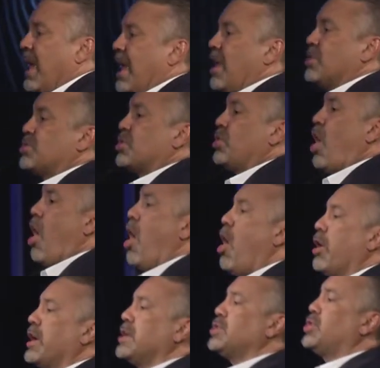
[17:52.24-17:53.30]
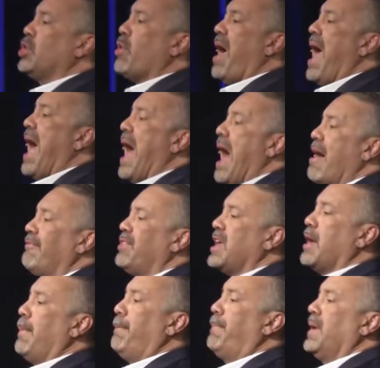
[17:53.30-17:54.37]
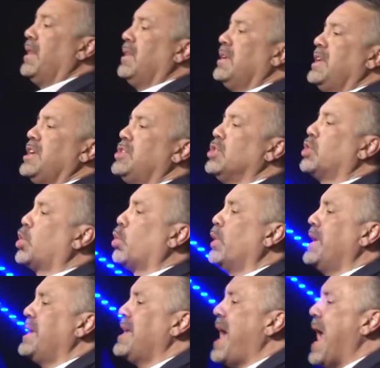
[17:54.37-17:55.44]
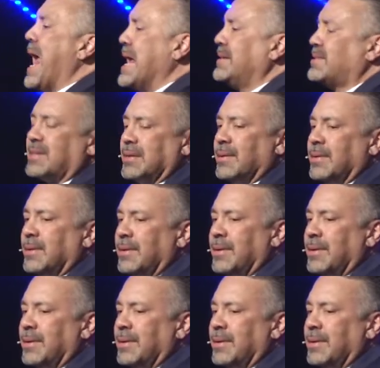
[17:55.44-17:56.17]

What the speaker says: as long as you have the ability to create,